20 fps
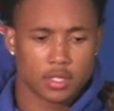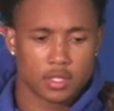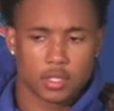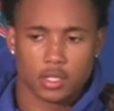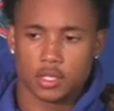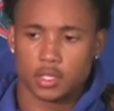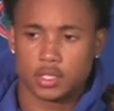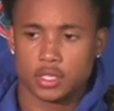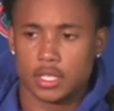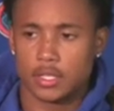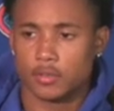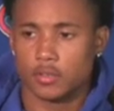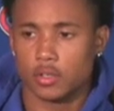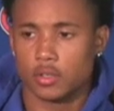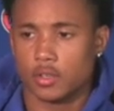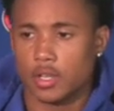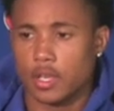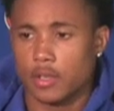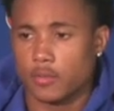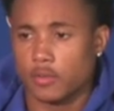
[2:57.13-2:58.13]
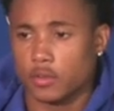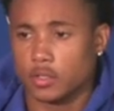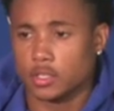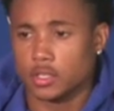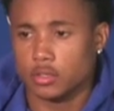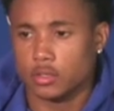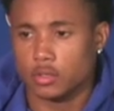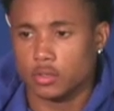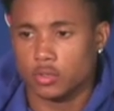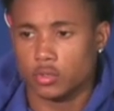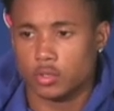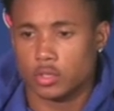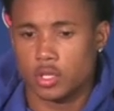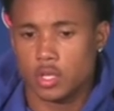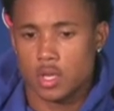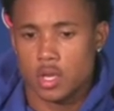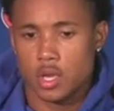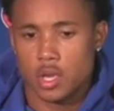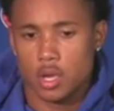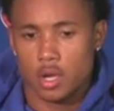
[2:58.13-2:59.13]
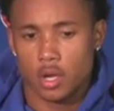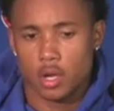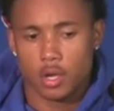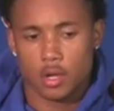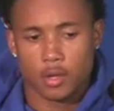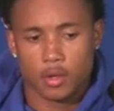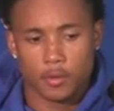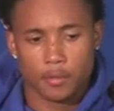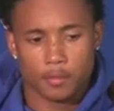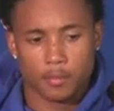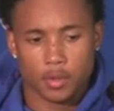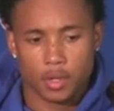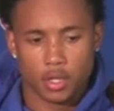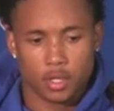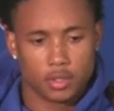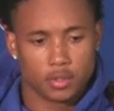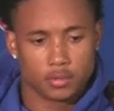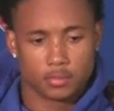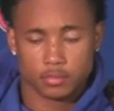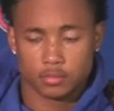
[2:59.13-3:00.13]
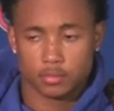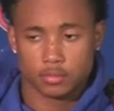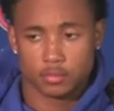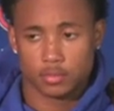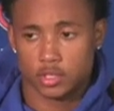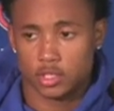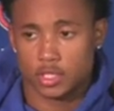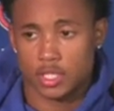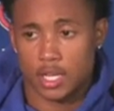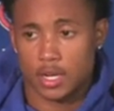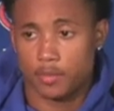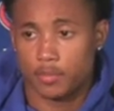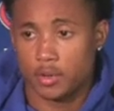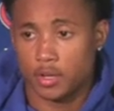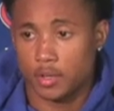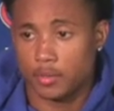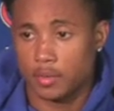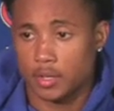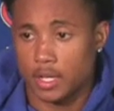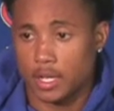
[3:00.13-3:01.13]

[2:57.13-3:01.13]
So it's never okay for us to lose, um, but just got to put it